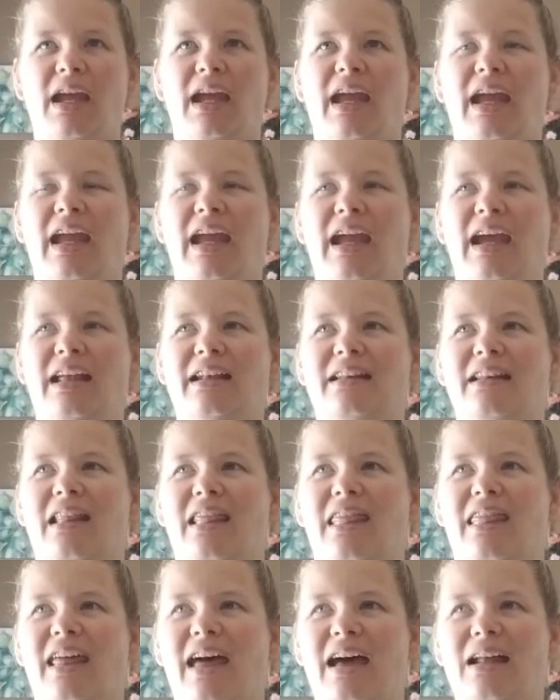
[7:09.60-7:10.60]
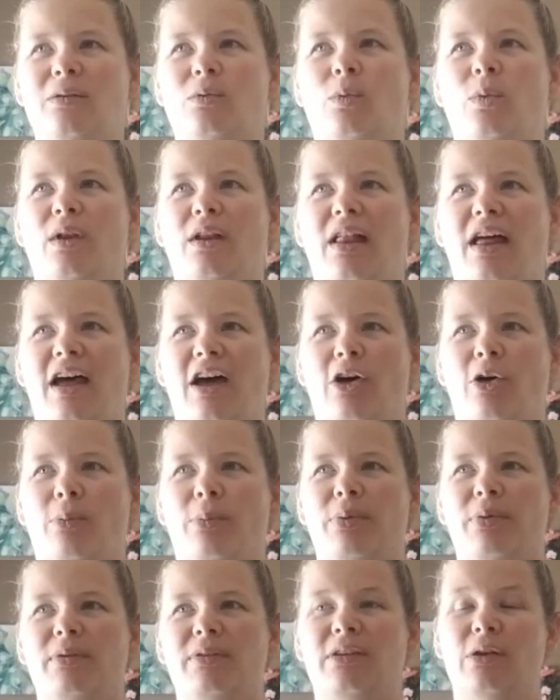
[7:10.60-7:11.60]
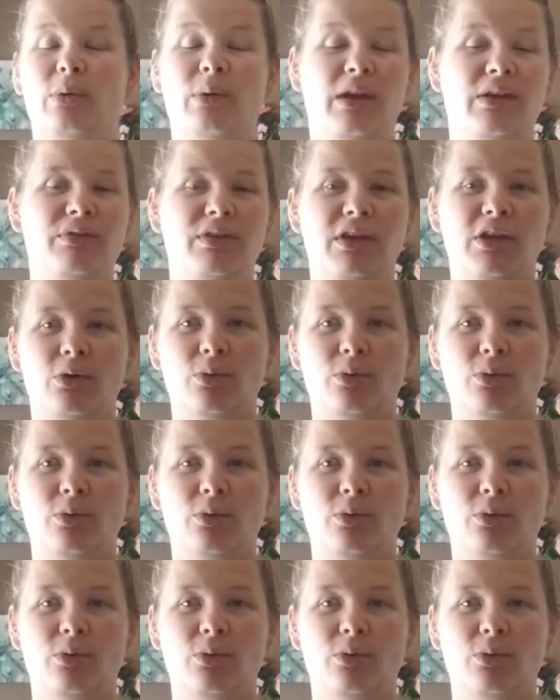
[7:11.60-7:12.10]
and that will help. So even your